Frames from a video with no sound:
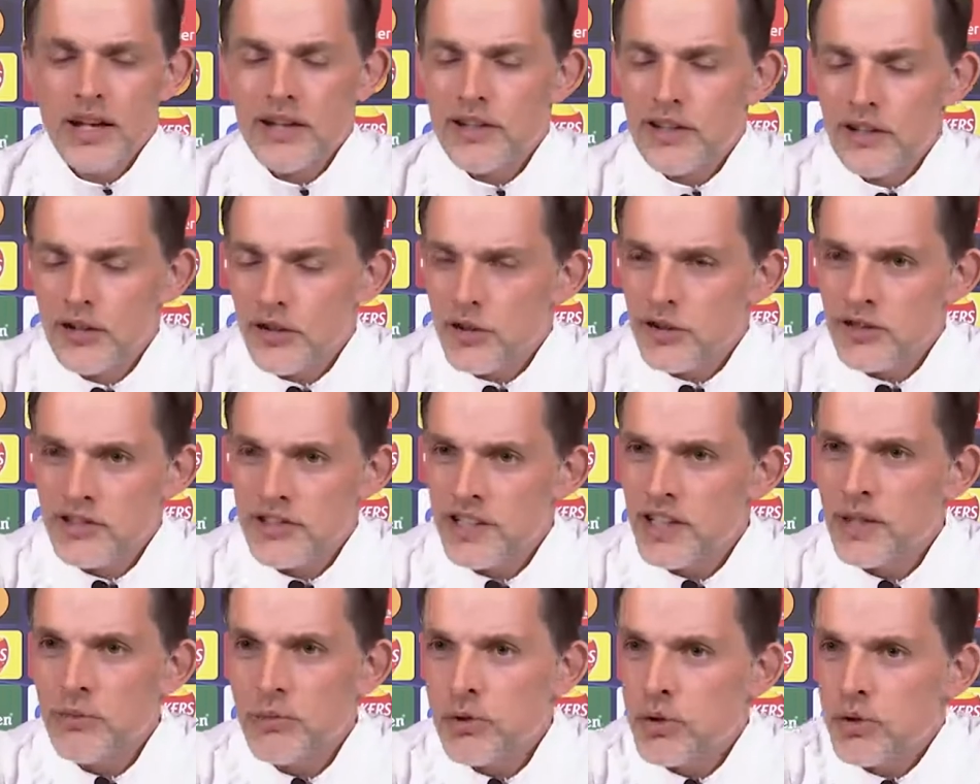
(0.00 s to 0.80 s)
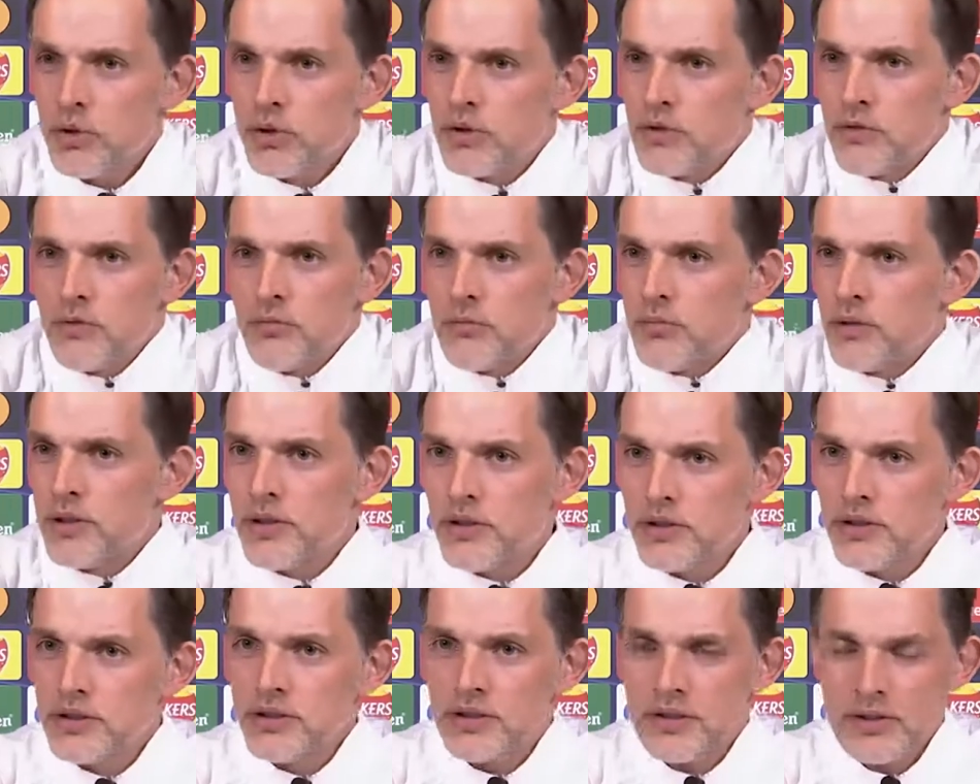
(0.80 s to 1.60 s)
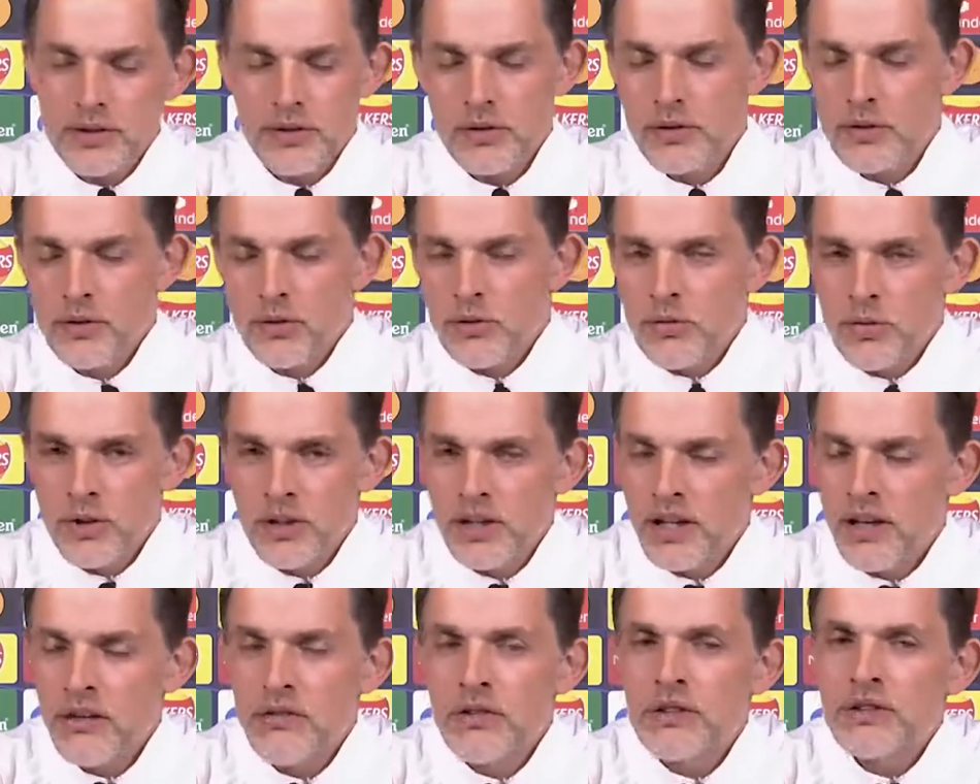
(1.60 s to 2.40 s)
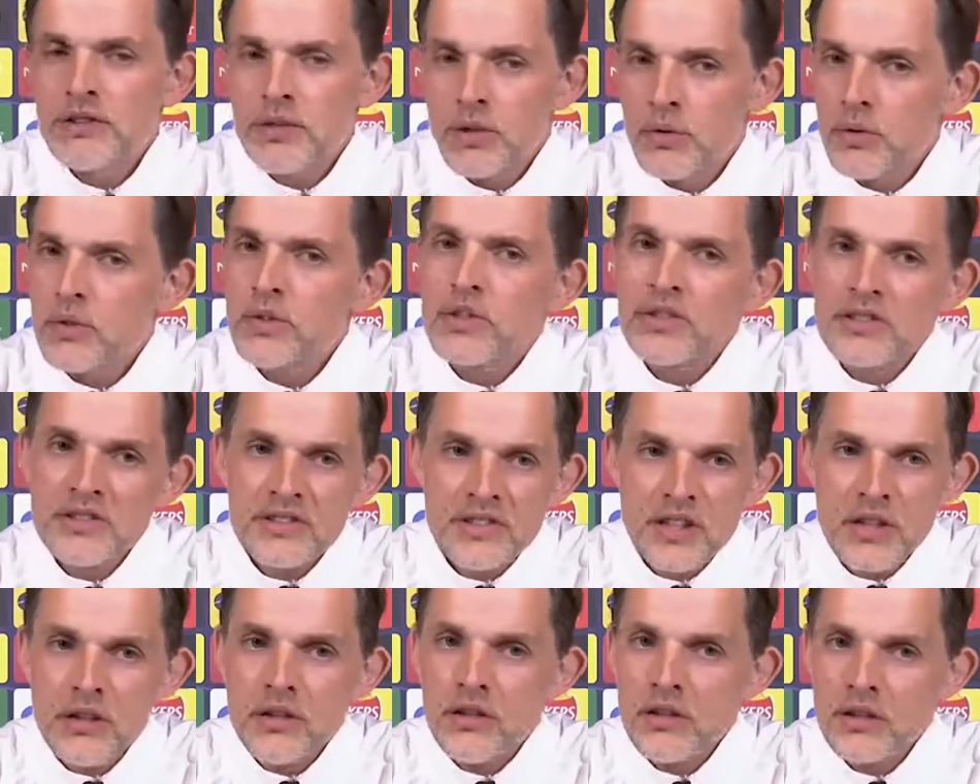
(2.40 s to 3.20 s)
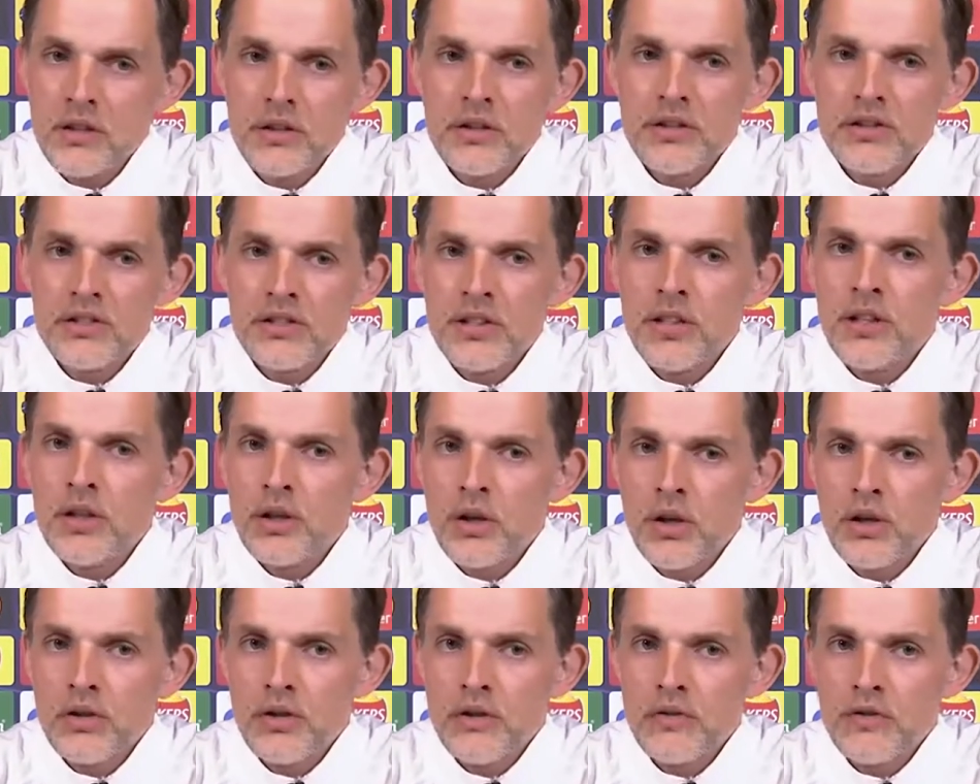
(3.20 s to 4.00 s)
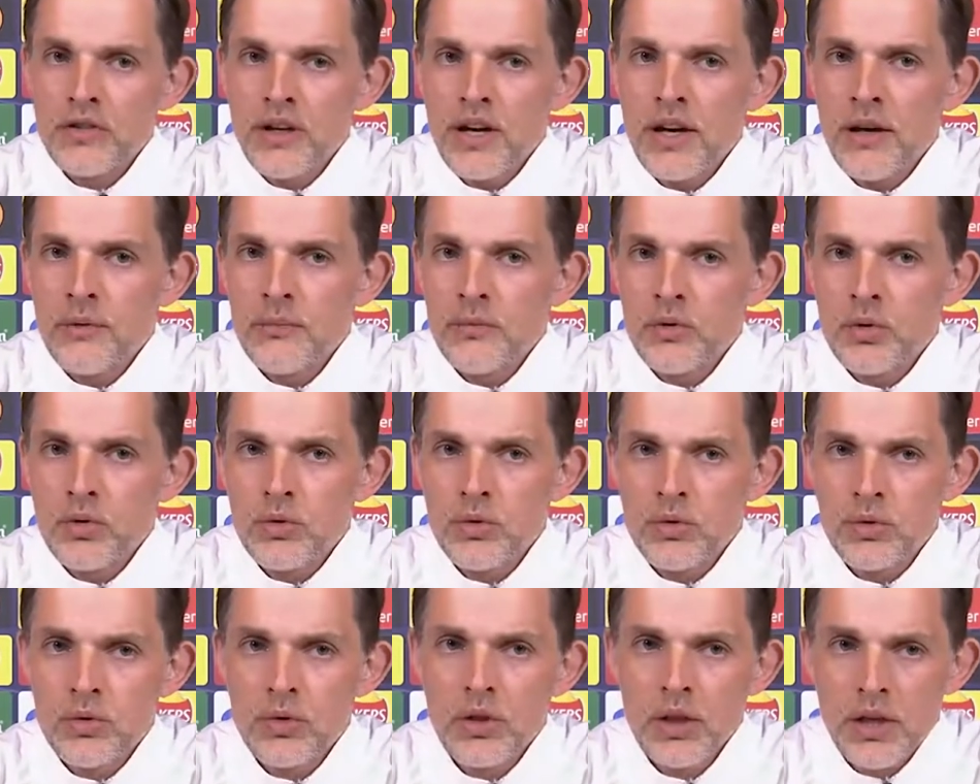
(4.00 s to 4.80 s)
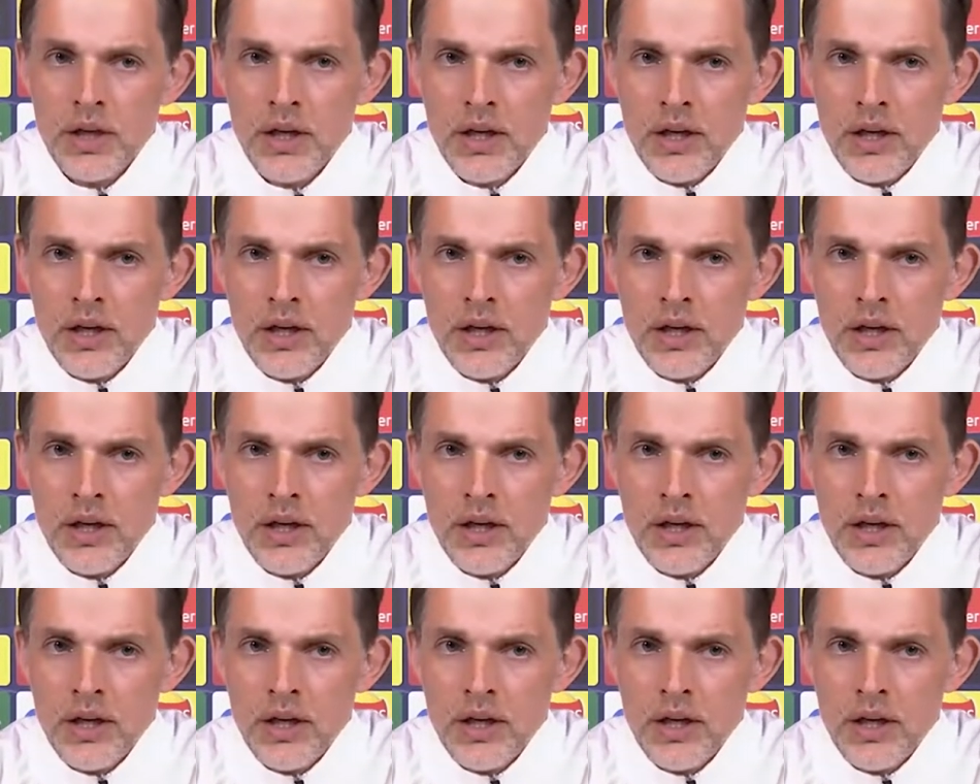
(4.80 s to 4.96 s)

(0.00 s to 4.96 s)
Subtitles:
did not sleep good because whatever. So it's still a lot of time to